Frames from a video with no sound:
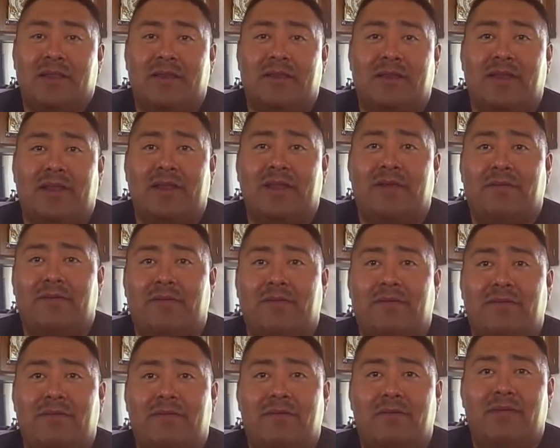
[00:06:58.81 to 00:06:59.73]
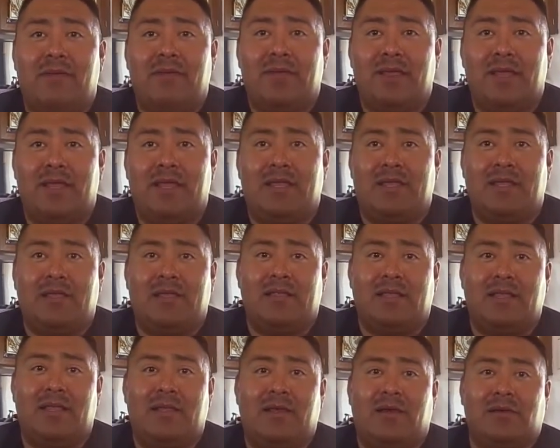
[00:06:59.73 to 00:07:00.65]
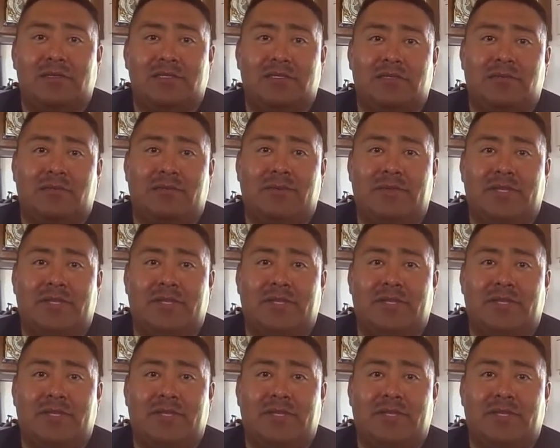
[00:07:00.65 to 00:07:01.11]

great home, and they also